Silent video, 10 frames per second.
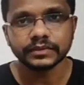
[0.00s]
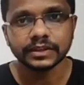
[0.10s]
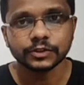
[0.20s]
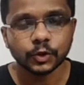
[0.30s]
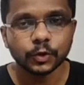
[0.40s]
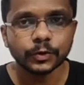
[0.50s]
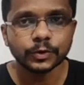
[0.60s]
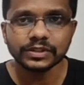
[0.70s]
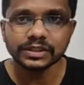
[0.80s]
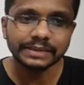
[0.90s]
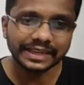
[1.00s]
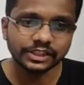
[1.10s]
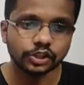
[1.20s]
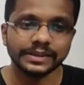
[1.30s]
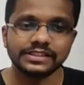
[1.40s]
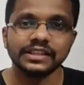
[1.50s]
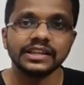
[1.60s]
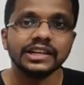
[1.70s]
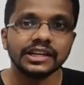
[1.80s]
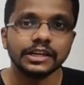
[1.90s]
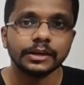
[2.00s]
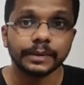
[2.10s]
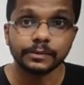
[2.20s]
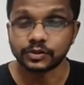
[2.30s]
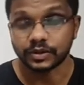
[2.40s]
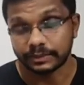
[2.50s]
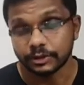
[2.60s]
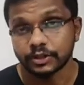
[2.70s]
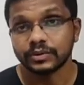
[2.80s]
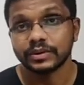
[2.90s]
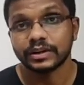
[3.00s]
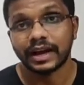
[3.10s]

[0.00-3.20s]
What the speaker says: So using metagenomics, people are able to